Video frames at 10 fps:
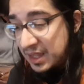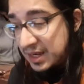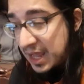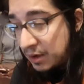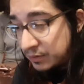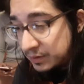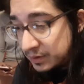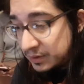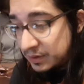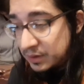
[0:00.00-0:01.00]
Now,
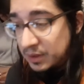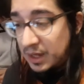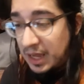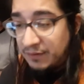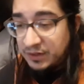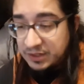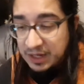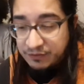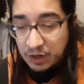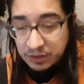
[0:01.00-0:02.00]
obviously
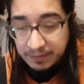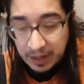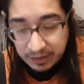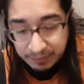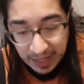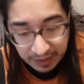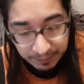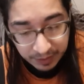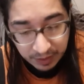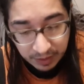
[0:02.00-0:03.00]
I've talked about the black
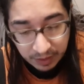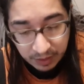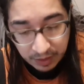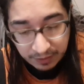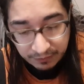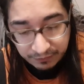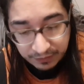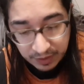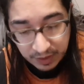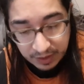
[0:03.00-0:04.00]
pill of
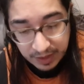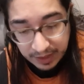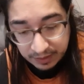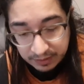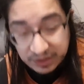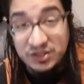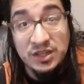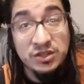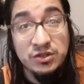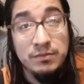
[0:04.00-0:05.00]
the
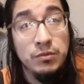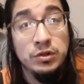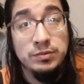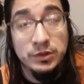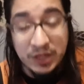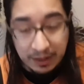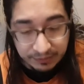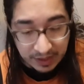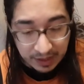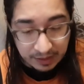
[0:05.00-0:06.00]
system multiple
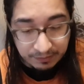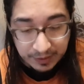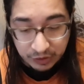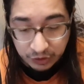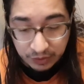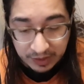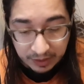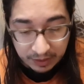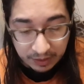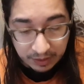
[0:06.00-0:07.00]
times on BitChute
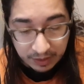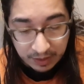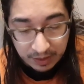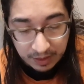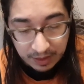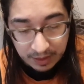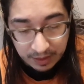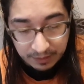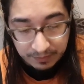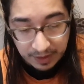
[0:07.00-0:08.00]
here.
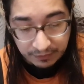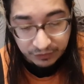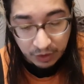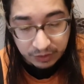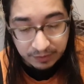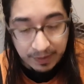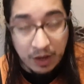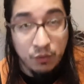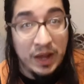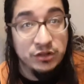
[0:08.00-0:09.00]
I've talked
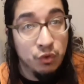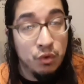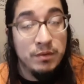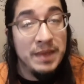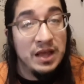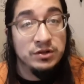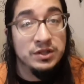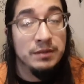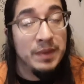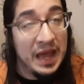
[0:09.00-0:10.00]
about why Torah matters
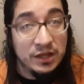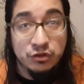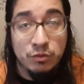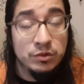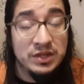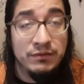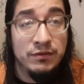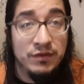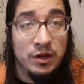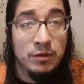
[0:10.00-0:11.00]
in the past, almost every
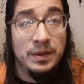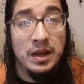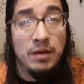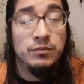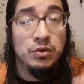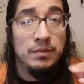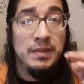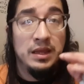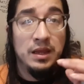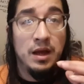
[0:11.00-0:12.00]
video, but now I'm going to
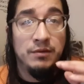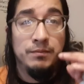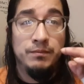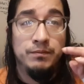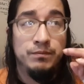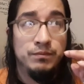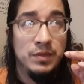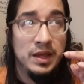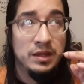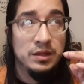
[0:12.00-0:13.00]
make it a
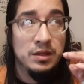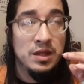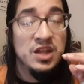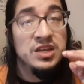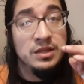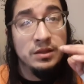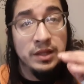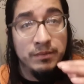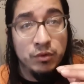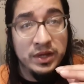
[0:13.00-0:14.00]

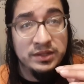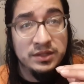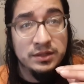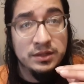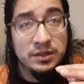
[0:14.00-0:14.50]
deliberate